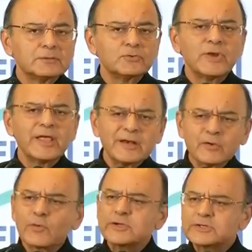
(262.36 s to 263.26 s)
today
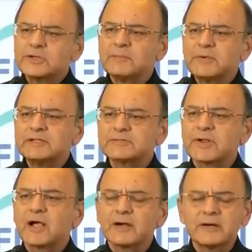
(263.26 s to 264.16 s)
unquestionably is
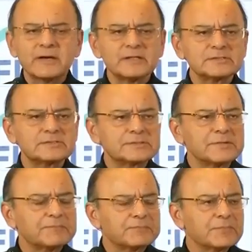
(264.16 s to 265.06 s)
regarded as
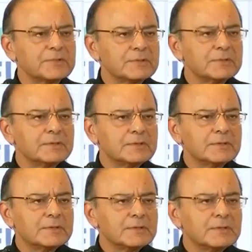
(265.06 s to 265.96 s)

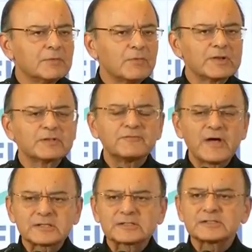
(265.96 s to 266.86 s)
one of the
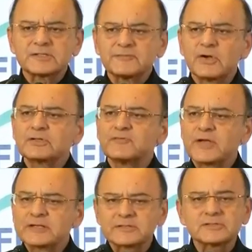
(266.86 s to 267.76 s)
fastest, if not the
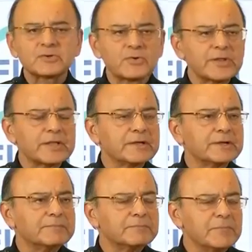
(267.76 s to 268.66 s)
fastest
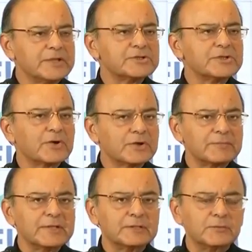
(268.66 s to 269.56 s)
growing major
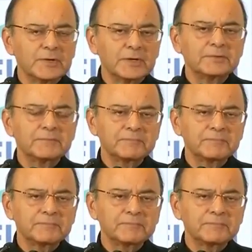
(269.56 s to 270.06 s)
economy in the world.